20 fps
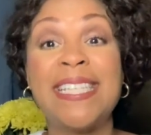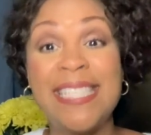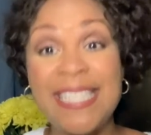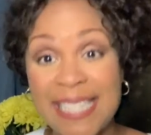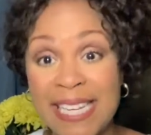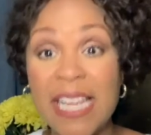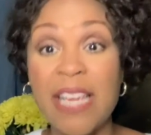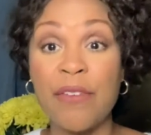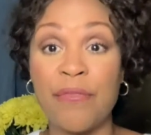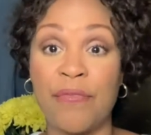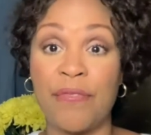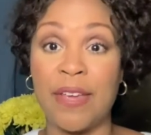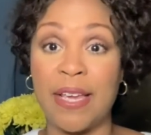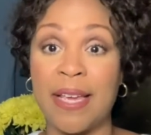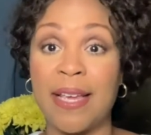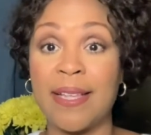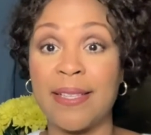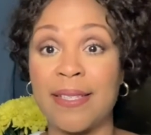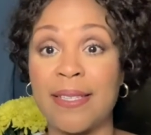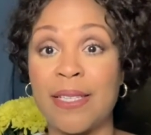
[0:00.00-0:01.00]

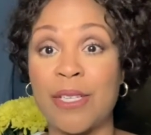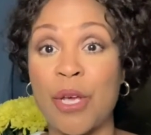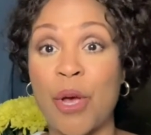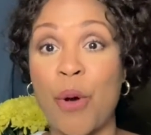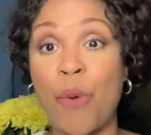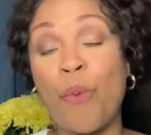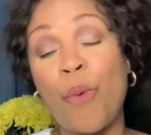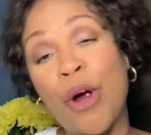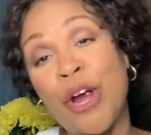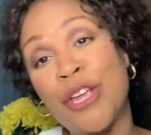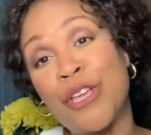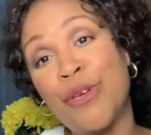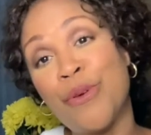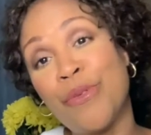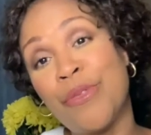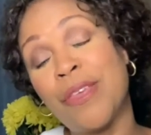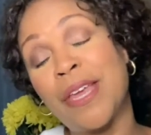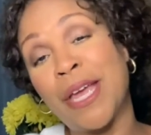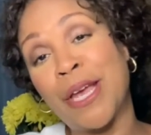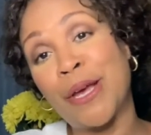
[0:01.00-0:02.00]
defense where you
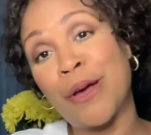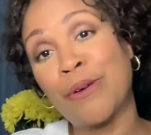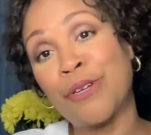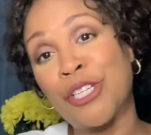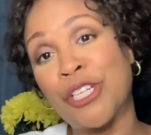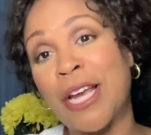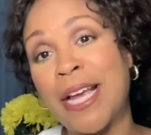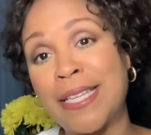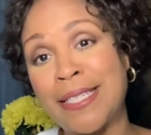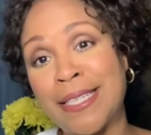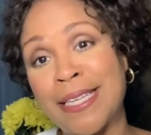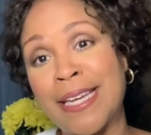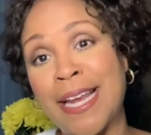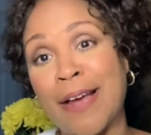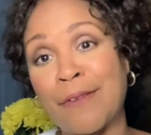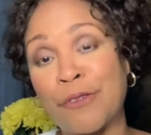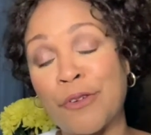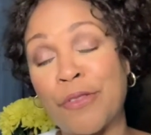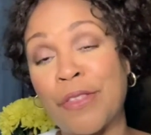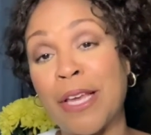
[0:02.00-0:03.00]
then go chasing
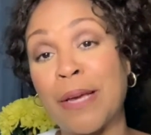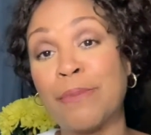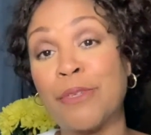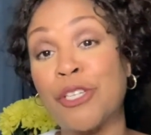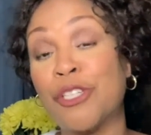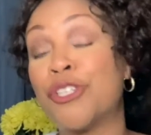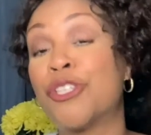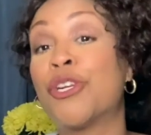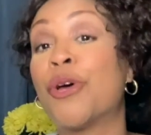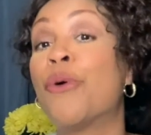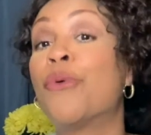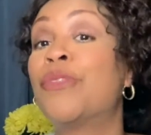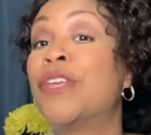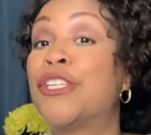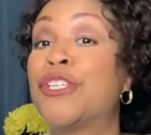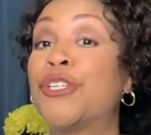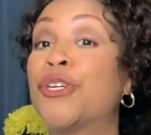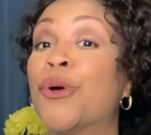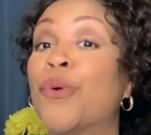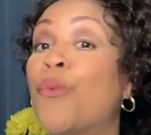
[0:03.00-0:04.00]
after them to show
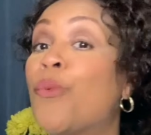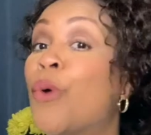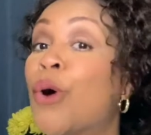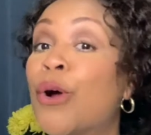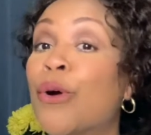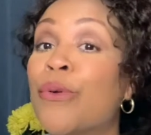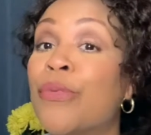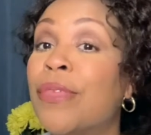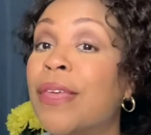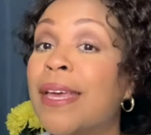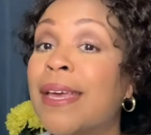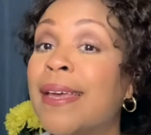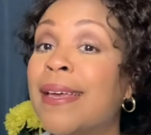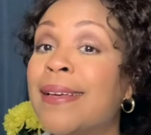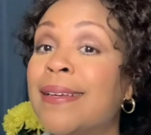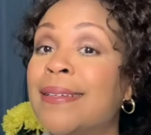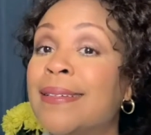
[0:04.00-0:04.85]
that you're worthy.